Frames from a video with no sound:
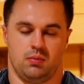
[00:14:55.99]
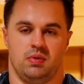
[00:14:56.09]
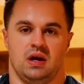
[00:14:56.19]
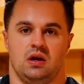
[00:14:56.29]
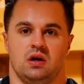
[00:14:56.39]

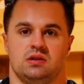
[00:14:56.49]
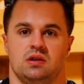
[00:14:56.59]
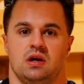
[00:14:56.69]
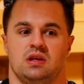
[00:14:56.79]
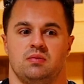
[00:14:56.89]
But yeah,
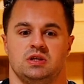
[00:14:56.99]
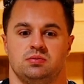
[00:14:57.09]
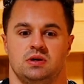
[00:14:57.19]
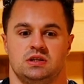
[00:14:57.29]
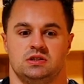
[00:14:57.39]
not that much
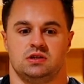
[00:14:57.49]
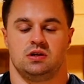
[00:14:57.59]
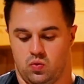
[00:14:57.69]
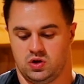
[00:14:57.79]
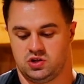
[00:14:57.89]
pressure.
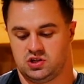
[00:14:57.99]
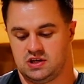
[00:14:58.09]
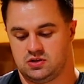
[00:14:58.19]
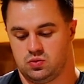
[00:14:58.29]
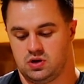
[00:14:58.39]
What's your
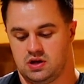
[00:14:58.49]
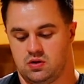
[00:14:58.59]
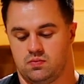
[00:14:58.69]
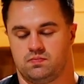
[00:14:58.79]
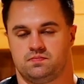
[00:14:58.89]
chest
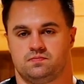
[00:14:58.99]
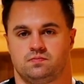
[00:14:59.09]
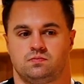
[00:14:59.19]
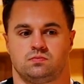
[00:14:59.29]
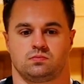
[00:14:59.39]
workout?
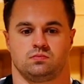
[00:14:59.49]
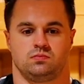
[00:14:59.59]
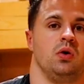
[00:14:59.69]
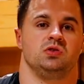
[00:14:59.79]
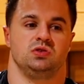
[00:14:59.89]

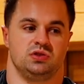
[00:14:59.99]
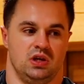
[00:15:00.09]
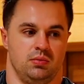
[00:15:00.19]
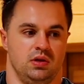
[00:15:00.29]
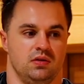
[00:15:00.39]
It's always usually
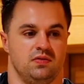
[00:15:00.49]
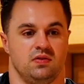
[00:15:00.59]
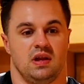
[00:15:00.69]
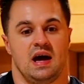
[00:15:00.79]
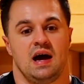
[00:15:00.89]
going to be
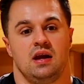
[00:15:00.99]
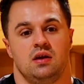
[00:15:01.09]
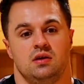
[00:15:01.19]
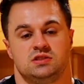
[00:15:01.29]
flat.